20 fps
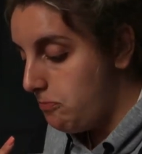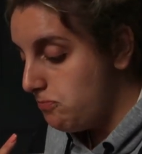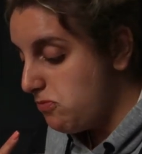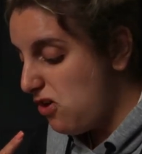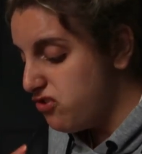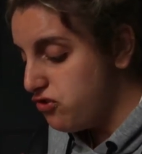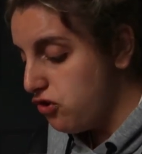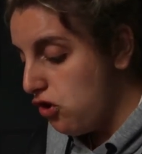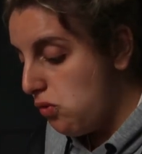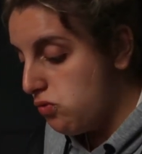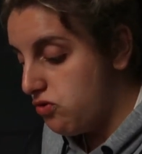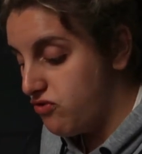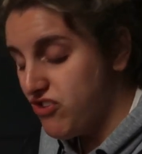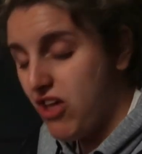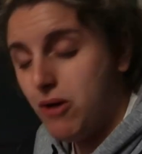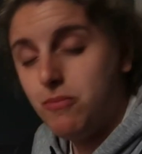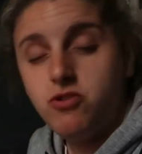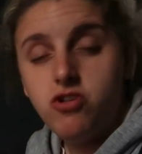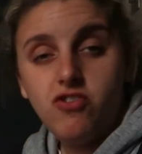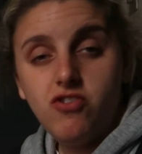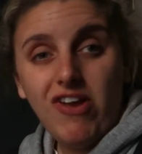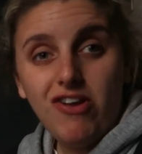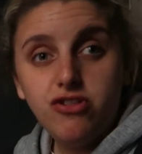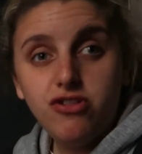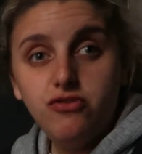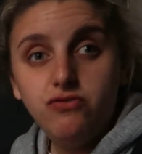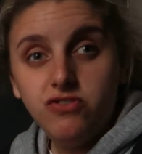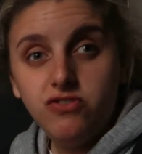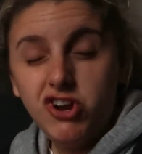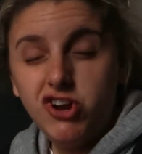But the whole sandwich is
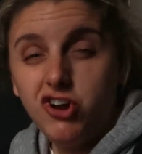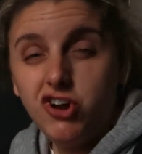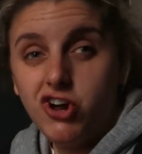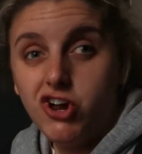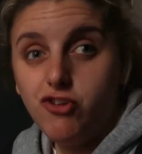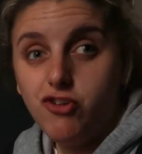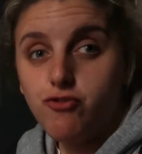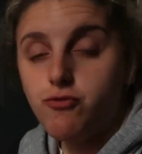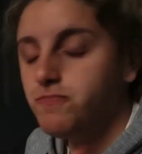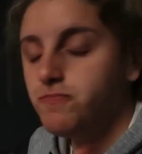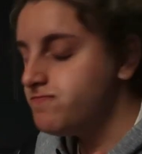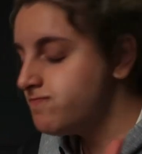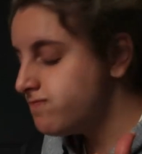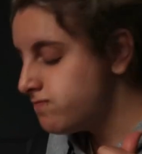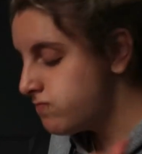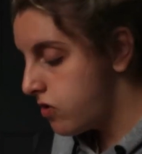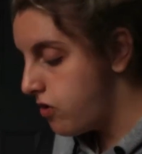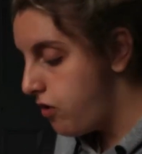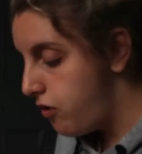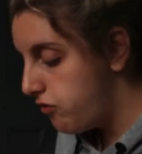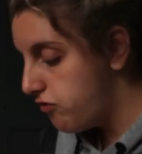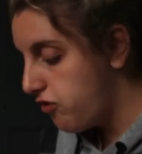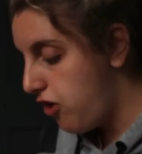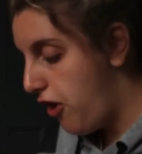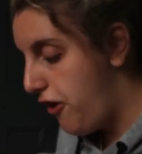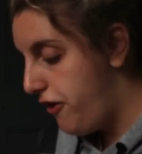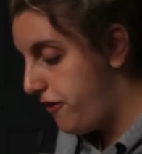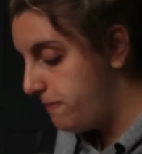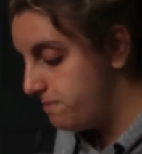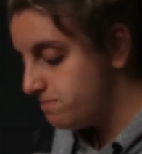actually really nice. So,
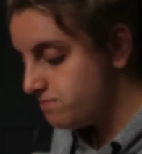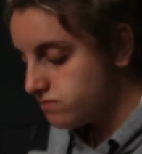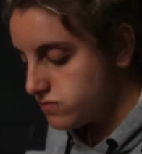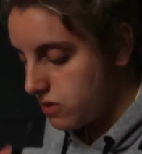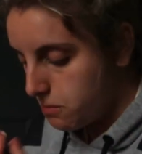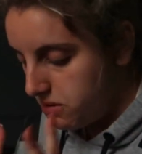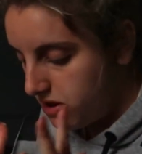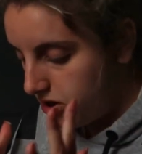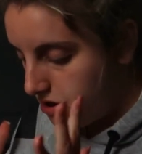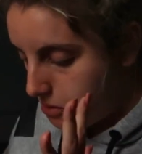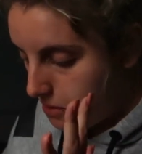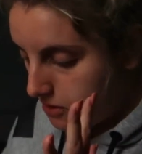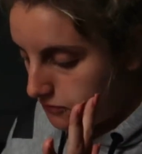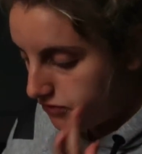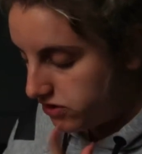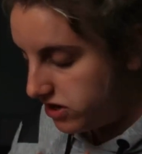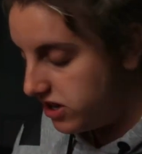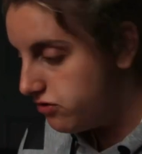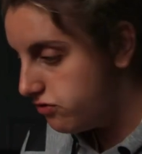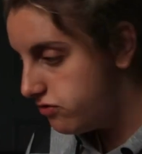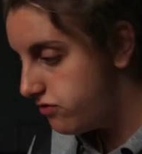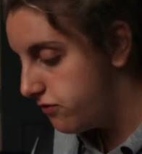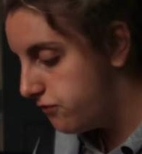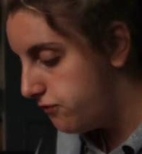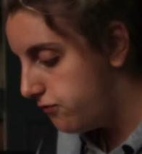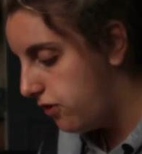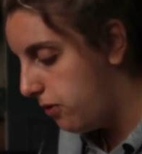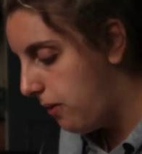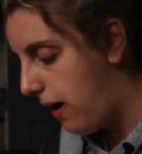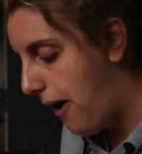I mean, I know everything literally just
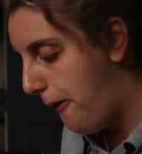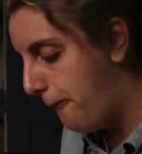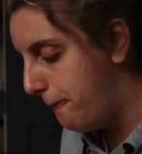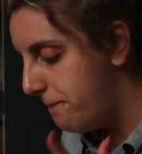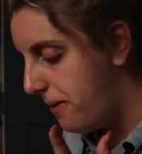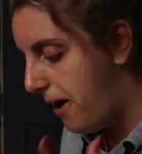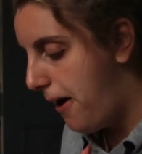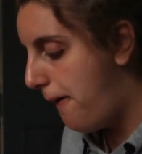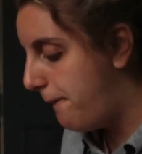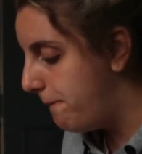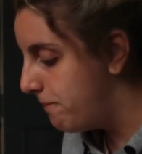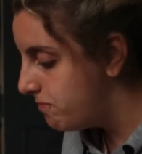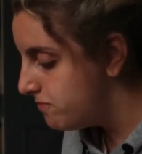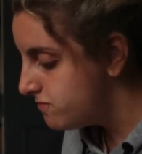flew out, but